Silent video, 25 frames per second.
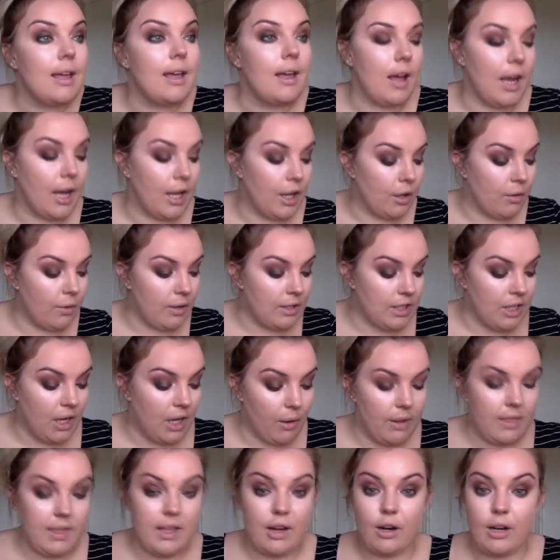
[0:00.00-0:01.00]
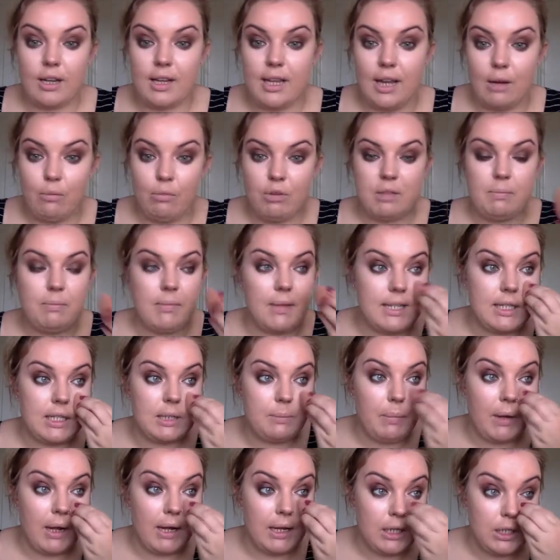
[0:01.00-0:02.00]
I can always go in there again with my
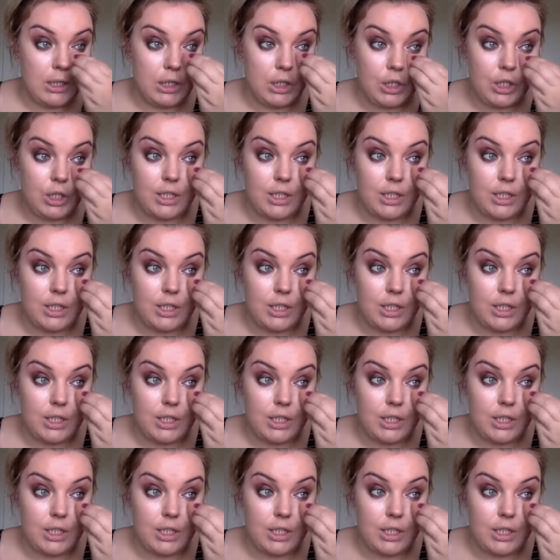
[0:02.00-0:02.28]
sponge